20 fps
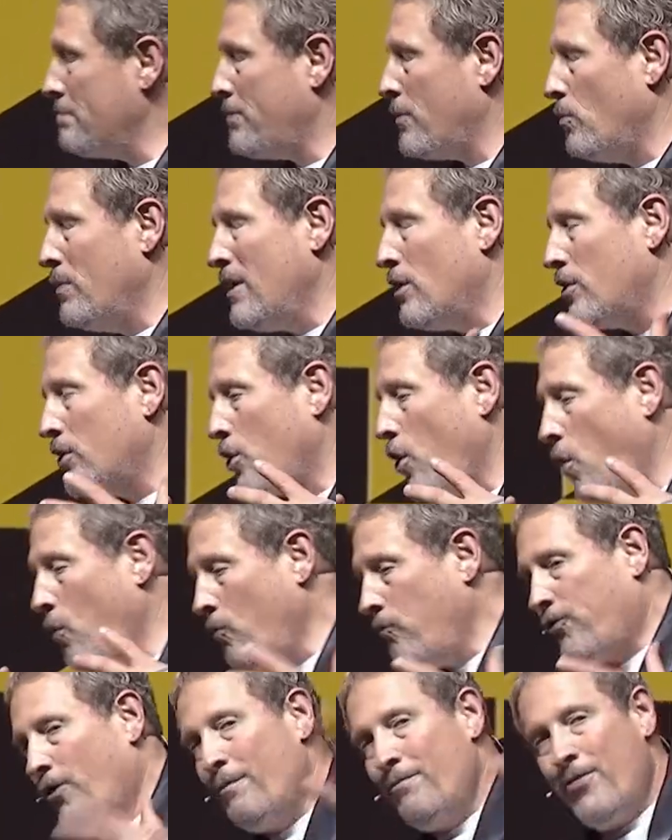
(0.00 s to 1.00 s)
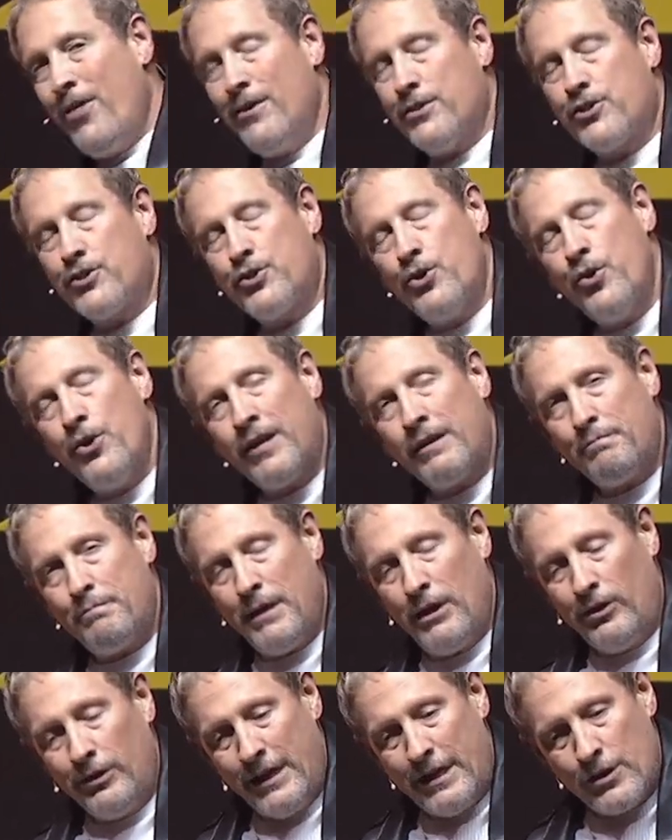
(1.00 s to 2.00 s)
To be able to go from the student
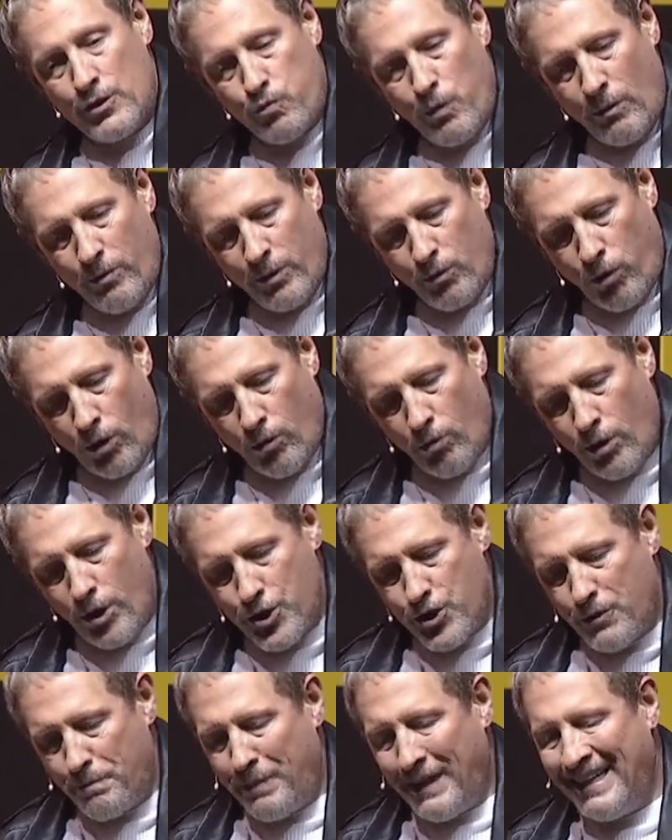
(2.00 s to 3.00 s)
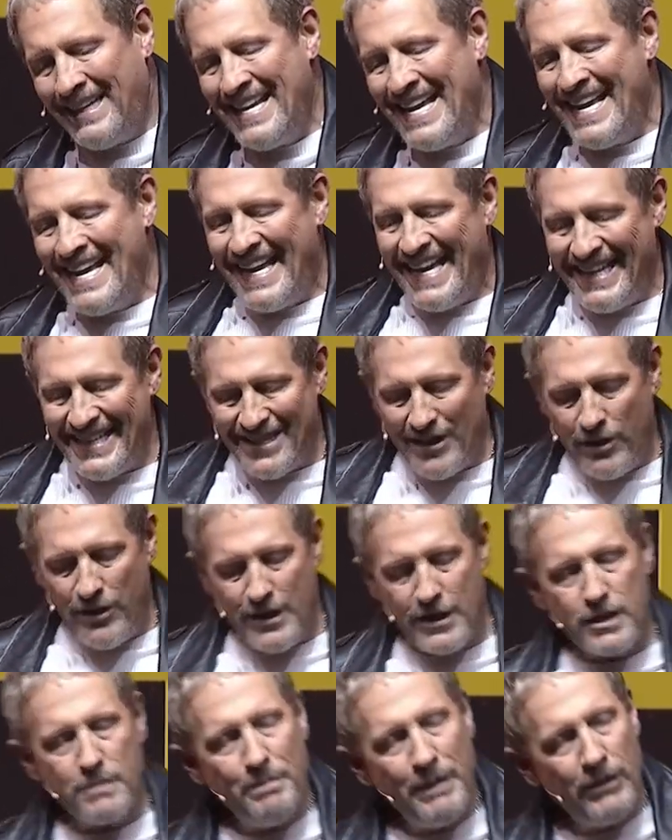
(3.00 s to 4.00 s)
building, is where we were worshiping, into
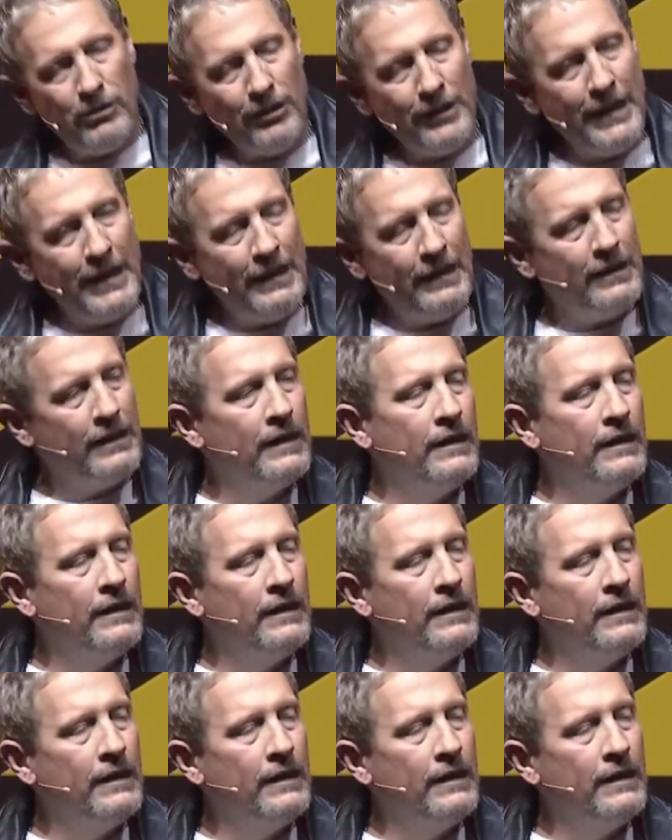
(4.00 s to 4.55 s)
this building.